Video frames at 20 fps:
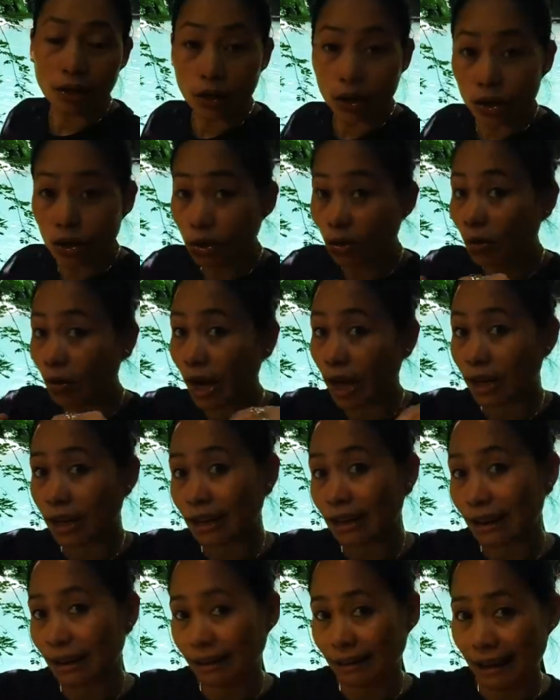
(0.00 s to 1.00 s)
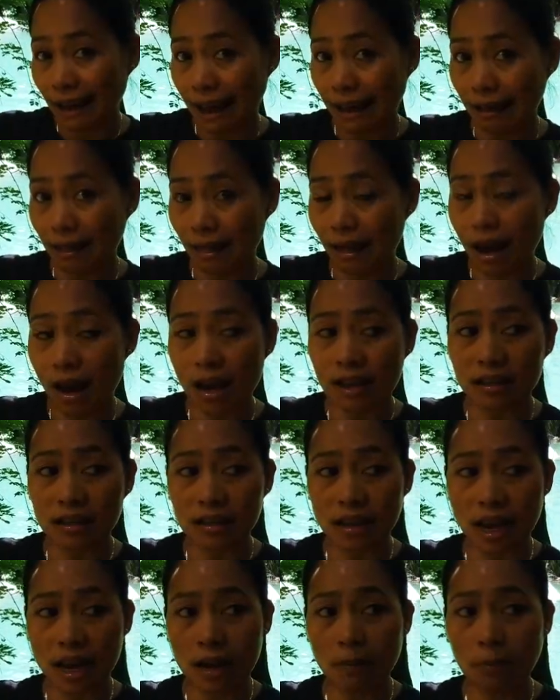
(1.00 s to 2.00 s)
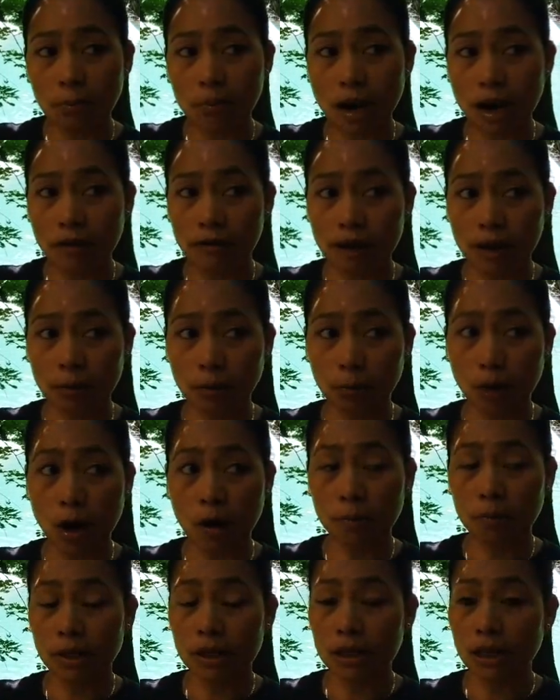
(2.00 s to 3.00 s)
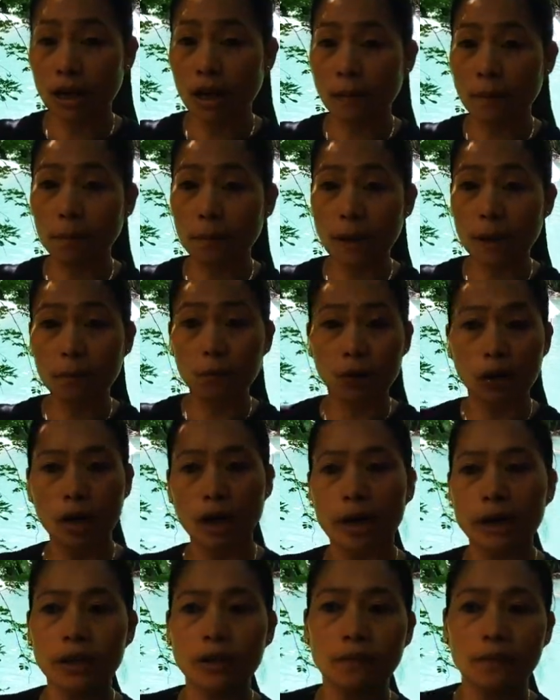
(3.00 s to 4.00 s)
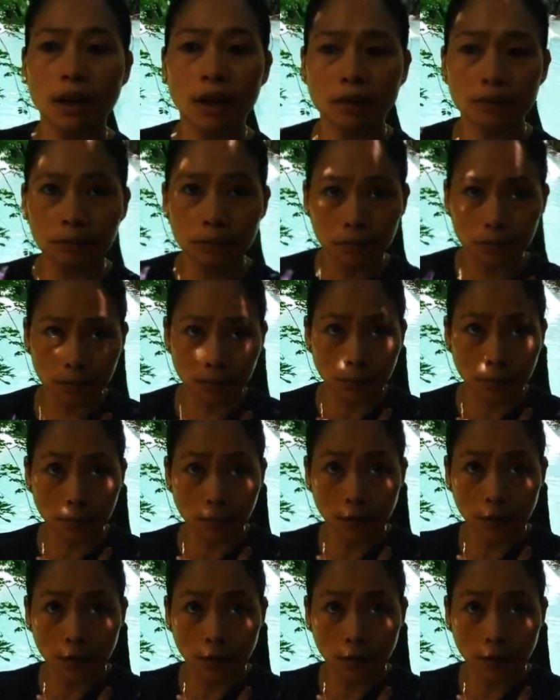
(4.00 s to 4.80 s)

there's already that gate there and saying private property, and people kind of like. Mm.